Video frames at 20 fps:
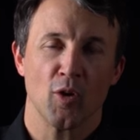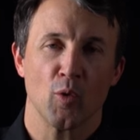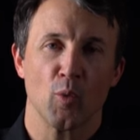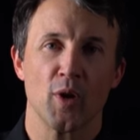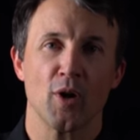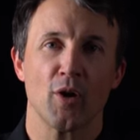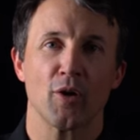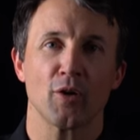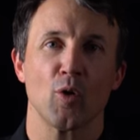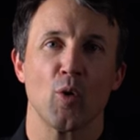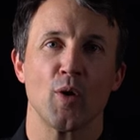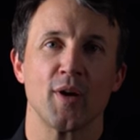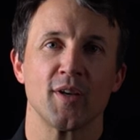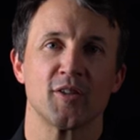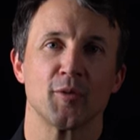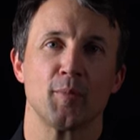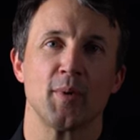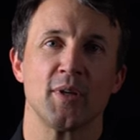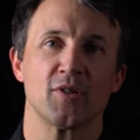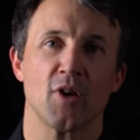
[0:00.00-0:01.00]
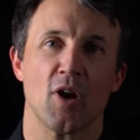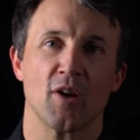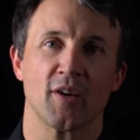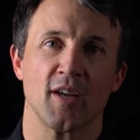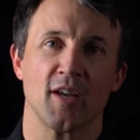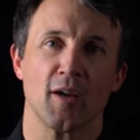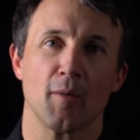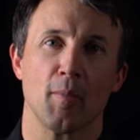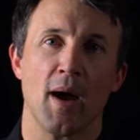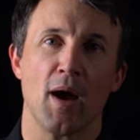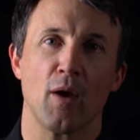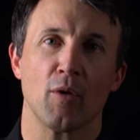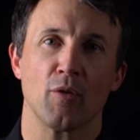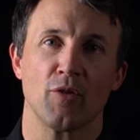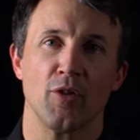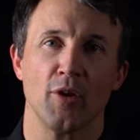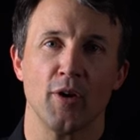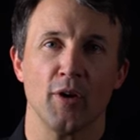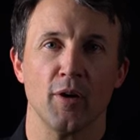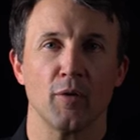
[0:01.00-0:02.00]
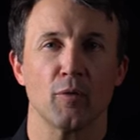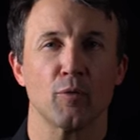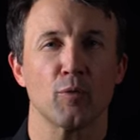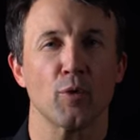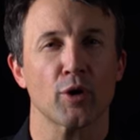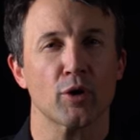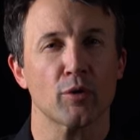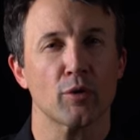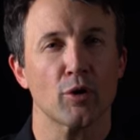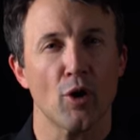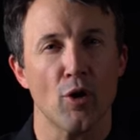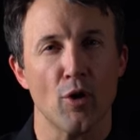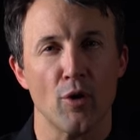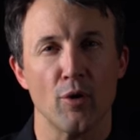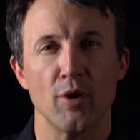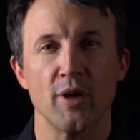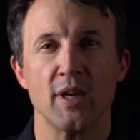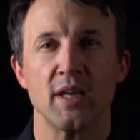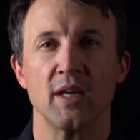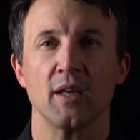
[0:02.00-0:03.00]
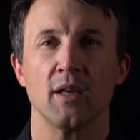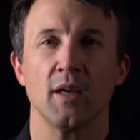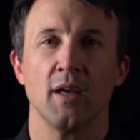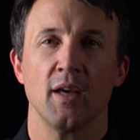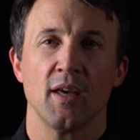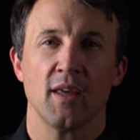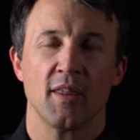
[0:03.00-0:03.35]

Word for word: we are going to be talking about the recurring